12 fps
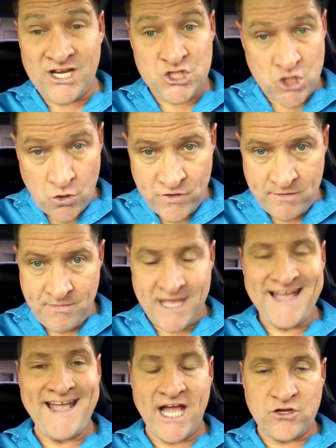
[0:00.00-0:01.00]
and I show them
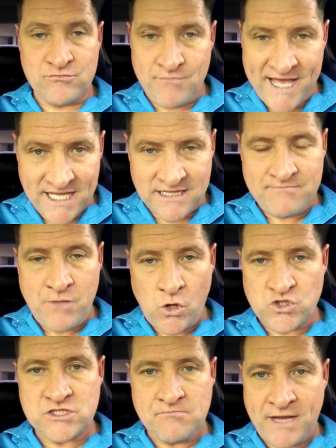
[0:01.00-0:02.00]
how to make the
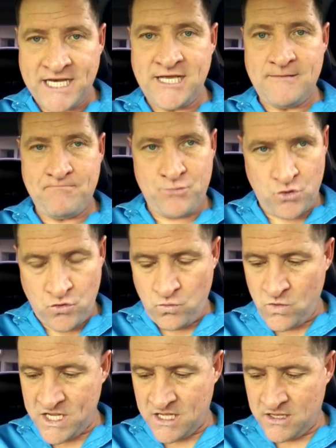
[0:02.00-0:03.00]
most money per
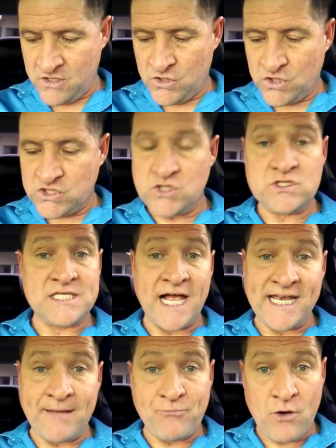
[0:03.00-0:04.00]
week. So
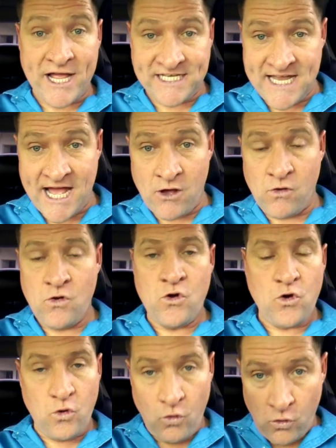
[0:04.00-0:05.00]
sign up right now
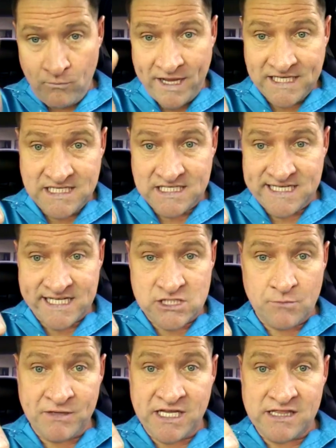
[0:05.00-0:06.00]
all my
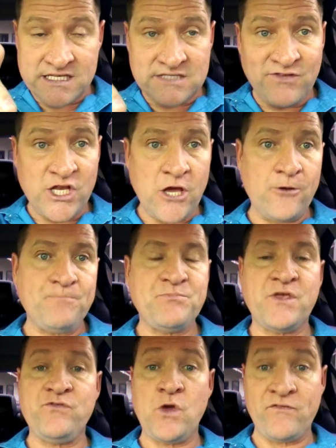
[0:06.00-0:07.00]
details are beneath this video.
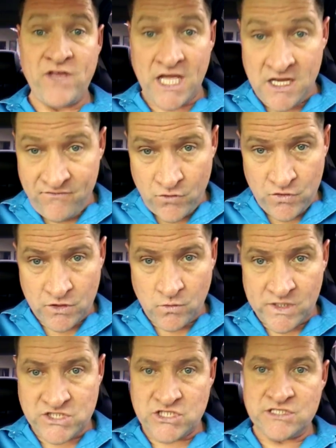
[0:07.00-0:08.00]
If you have any further
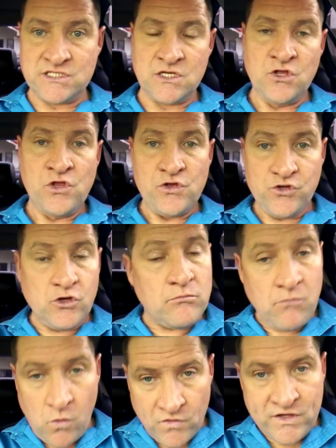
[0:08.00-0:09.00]
questions, you're
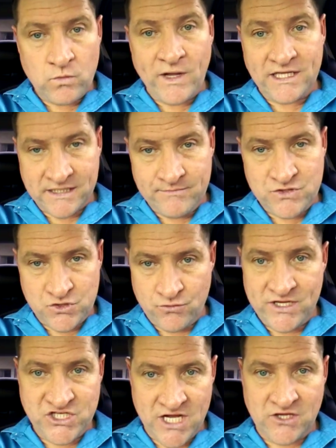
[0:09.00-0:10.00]
more than welcome to
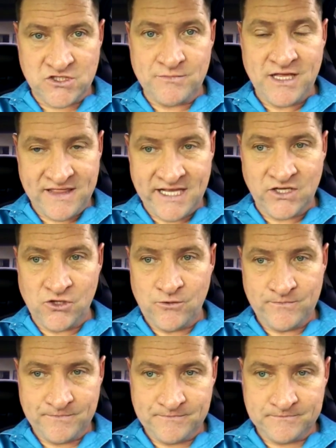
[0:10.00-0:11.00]
reach out to me. Thank you.